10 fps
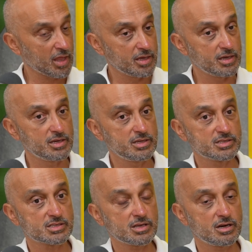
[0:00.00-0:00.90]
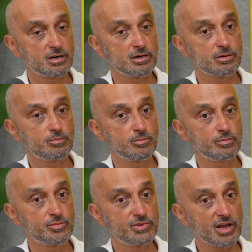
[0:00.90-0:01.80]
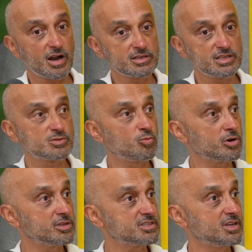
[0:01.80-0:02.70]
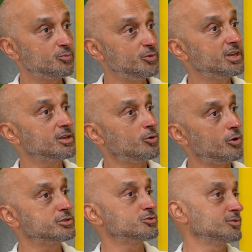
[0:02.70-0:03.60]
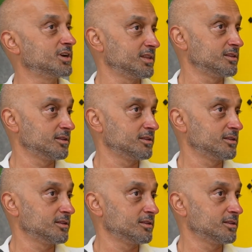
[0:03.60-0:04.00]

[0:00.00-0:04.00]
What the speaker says: is there are these models that we can also train.